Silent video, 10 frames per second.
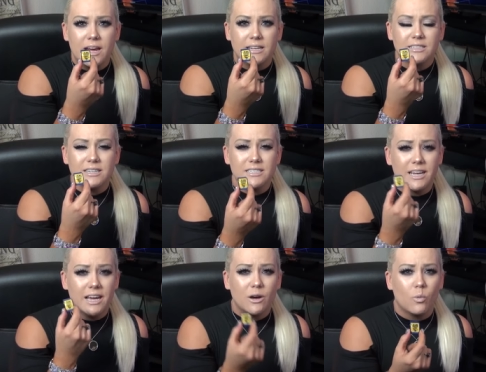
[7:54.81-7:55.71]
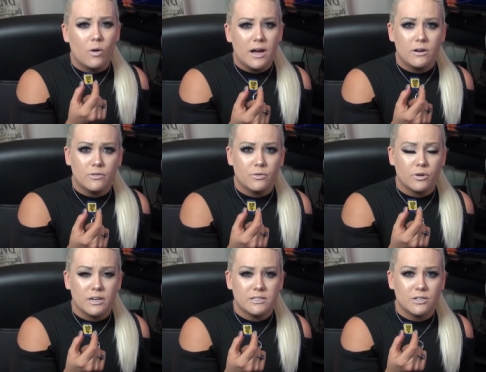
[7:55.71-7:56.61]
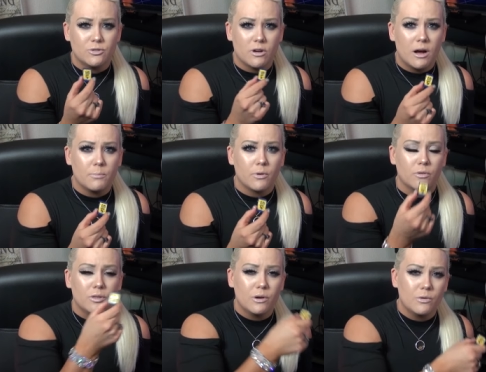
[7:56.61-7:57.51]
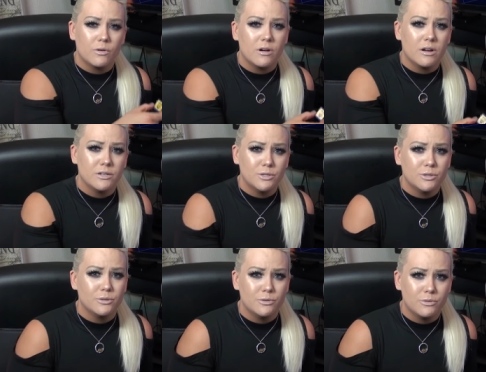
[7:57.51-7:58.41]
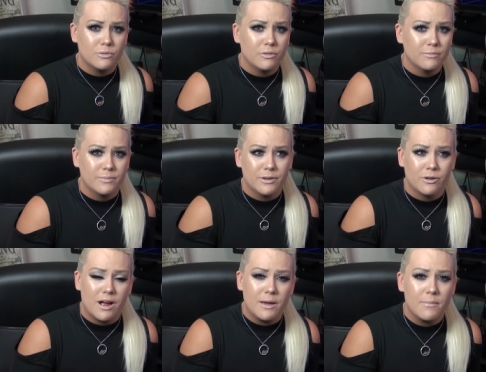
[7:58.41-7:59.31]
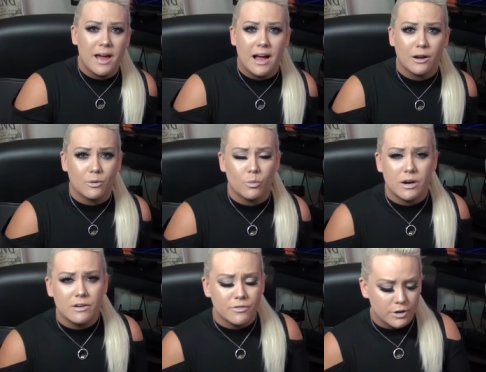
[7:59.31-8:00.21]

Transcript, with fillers: it's gonna take a while for it to drop or load onto your iMac or wherever